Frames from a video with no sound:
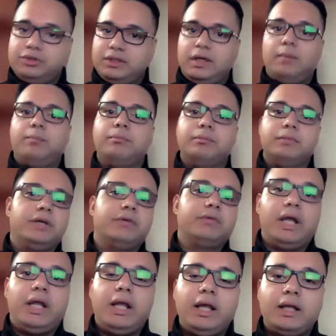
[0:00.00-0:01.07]
some
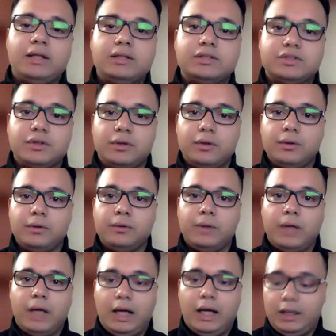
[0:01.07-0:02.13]
degree, and
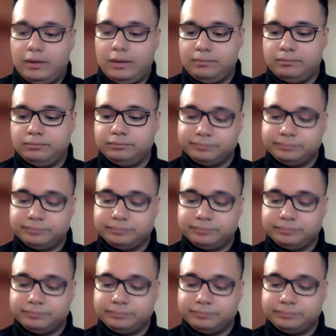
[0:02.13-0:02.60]
so